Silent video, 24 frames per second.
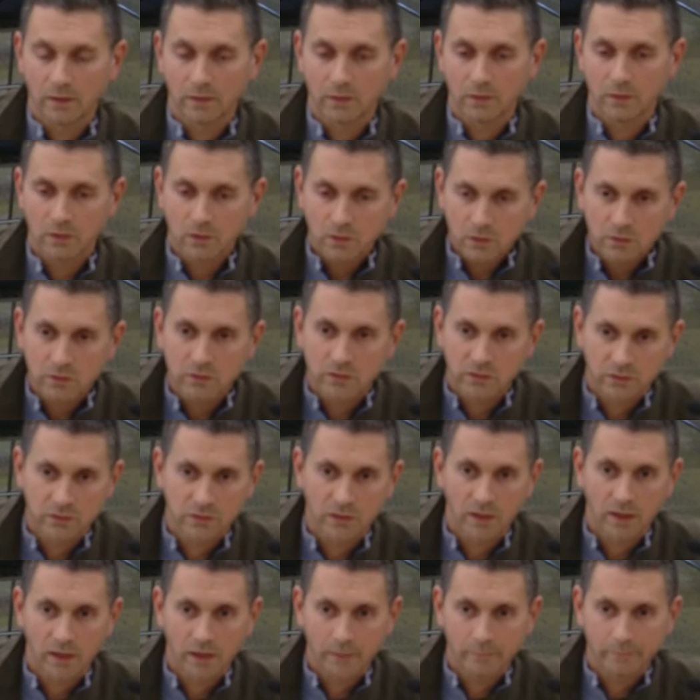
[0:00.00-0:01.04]
use this
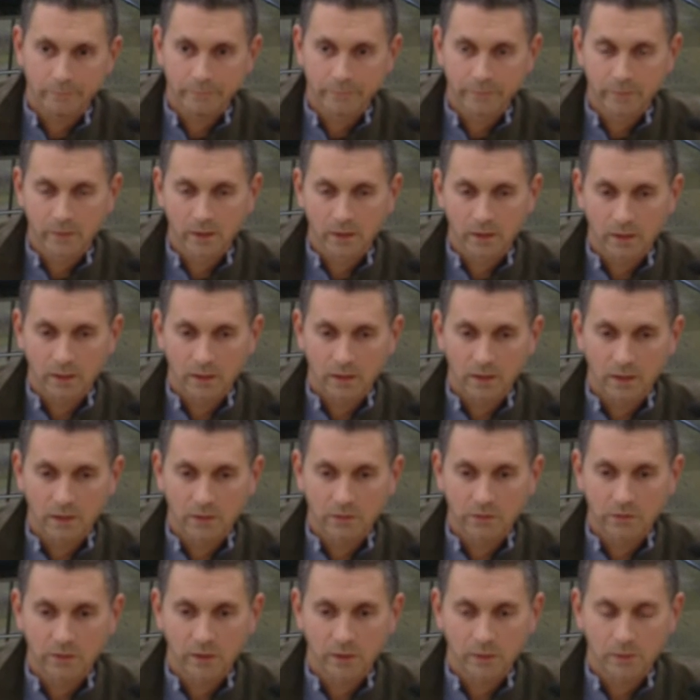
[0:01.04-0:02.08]
time. And
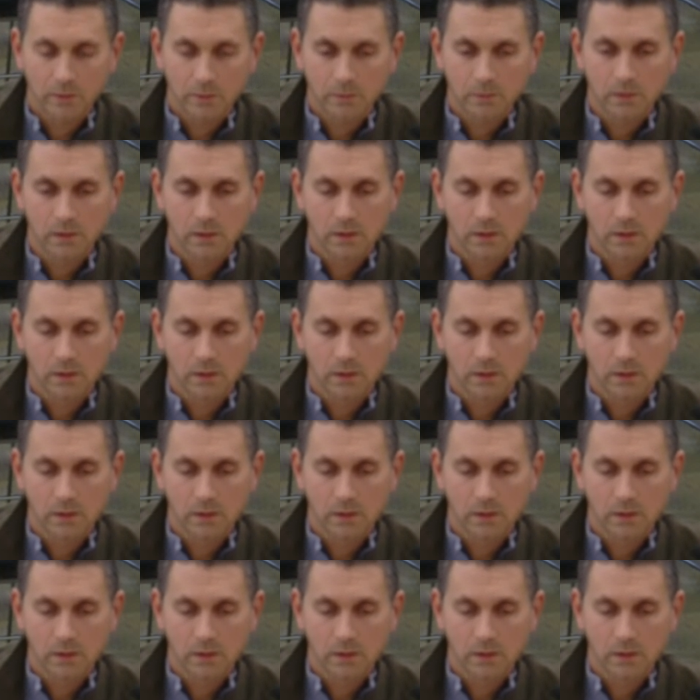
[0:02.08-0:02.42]
so